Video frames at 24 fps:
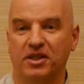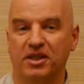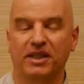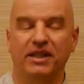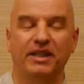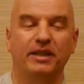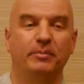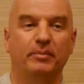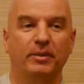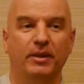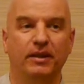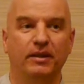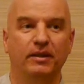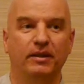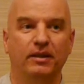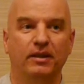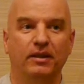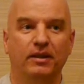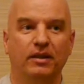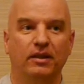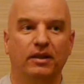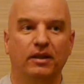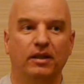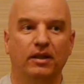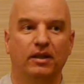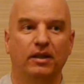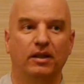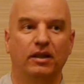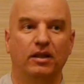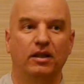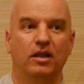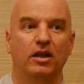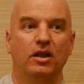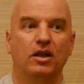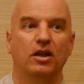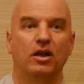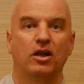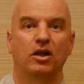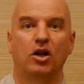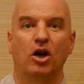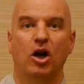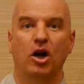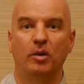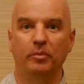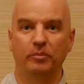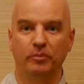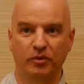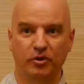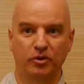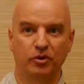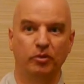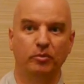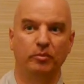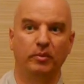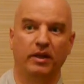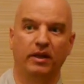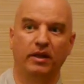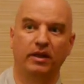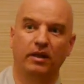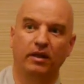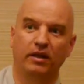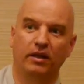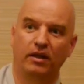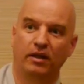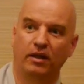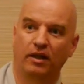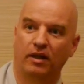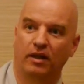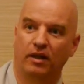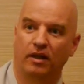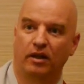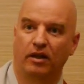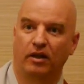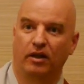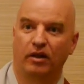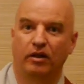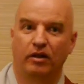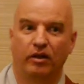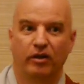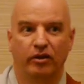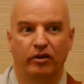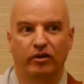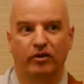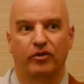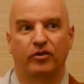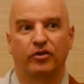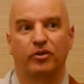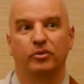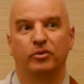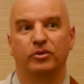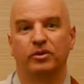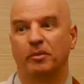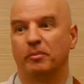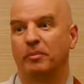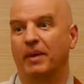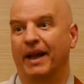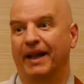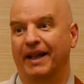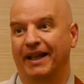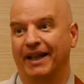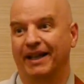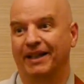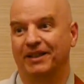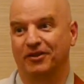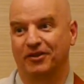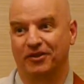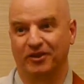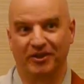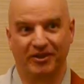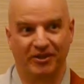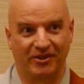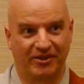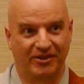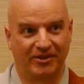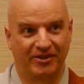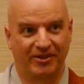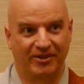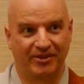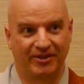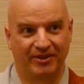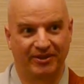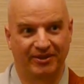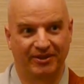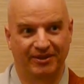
sleeping, come to me through the back entrance.